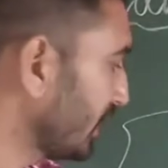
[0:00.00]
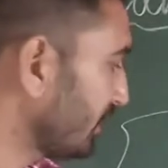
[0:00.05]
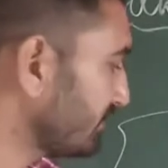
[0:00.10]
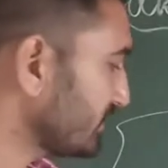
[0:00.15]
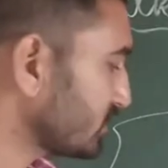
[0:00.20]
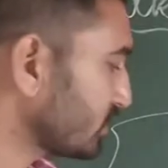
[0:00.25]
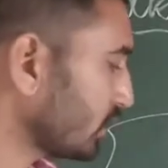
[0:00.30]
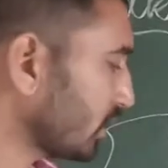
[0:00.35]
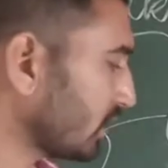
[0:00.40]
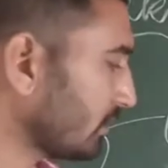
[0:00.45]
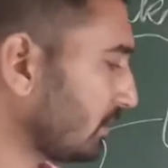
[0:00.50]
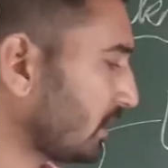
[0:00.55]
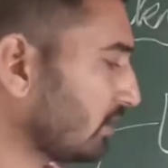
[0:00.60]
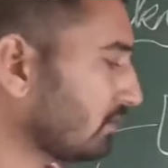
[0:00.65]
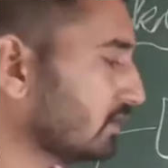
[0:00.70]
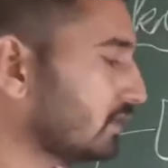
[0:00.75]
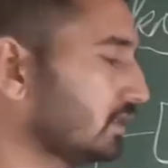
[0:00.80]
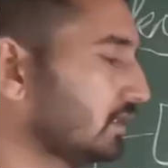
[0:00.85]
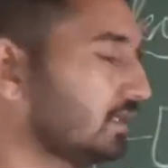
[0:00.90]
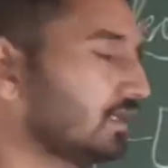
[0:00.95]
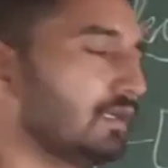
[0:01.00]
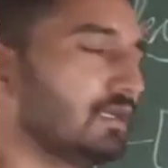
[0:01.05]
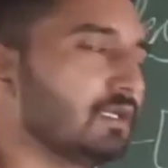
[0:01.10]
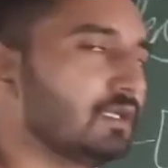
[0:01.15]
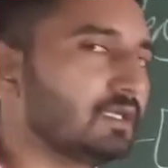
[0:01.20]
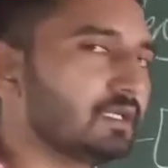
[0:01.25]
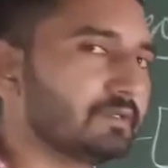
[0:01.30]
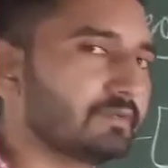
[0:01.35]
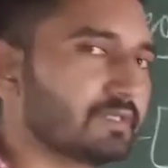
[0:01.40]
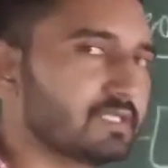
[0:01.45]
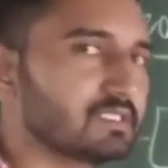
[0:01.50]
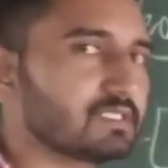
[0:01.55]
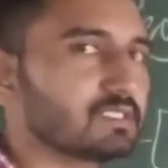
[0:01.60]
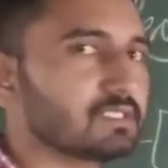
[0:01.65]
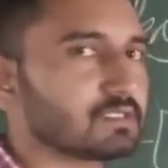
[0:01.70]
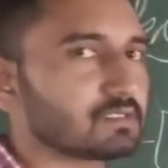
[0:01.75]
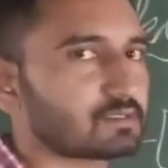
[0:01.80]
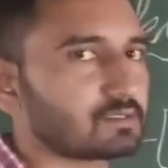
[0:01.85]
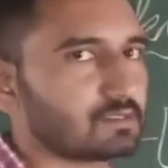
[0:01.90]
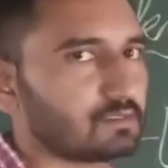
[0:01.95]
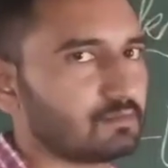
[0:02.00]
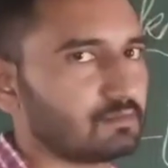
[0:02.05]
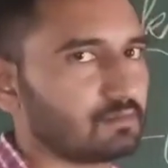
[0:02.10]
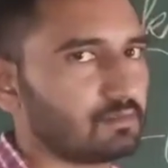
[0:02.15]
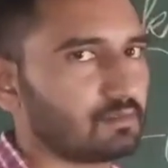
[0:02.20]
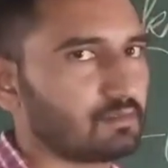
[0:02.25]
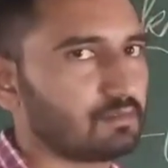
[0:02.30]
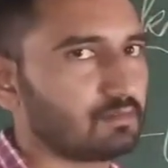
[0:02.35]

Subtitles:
If we talk about the reasons